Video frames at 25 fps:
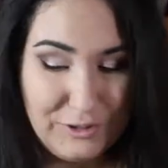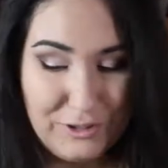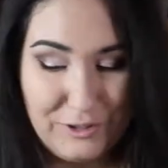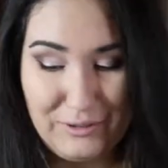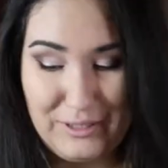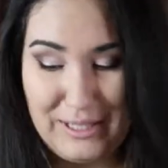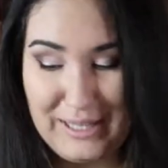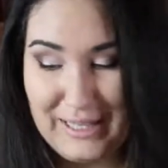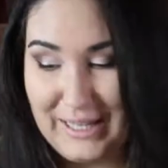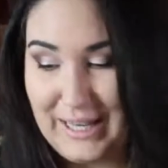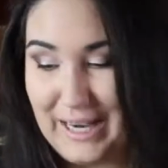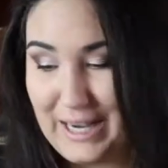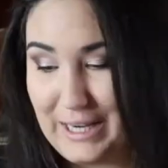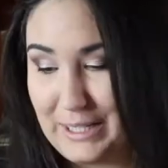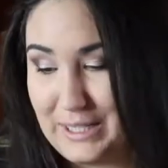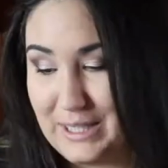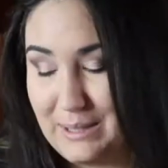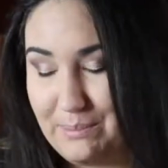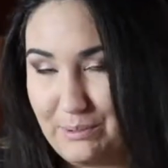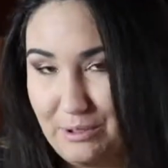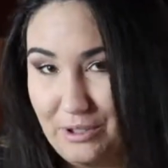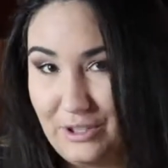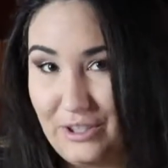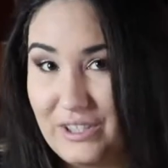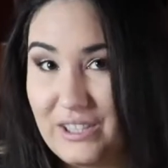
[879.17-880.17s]
So then it kind of
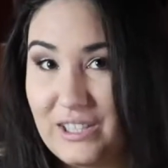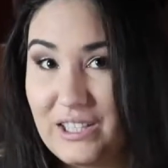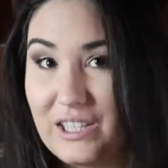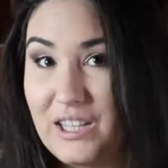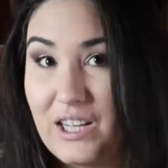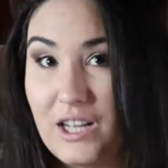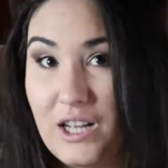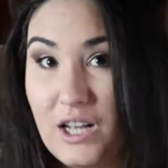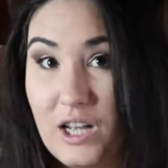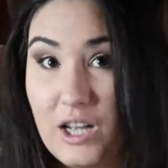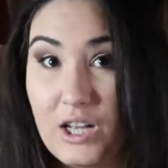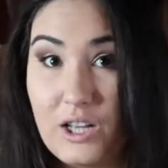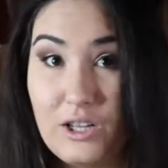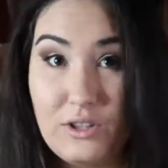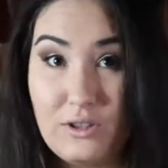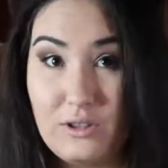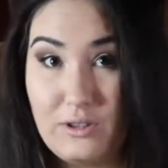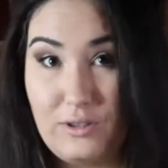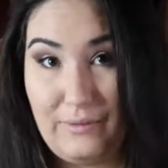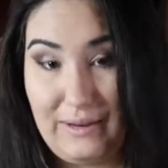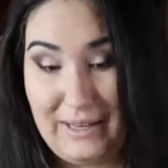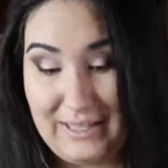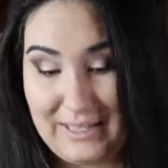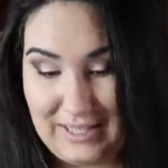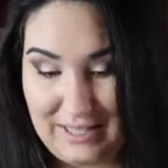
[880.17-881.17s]
spurred
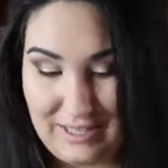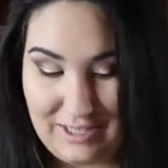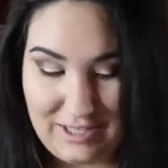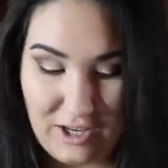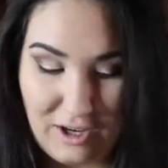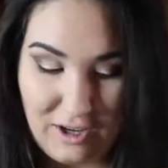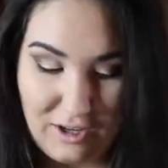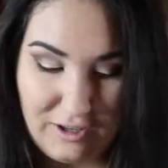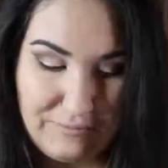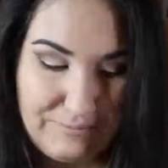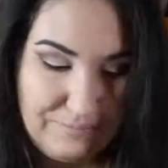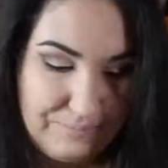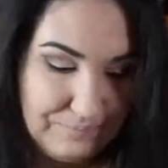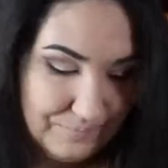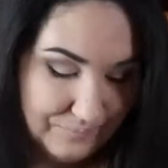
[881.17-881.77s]
the rest of this haul.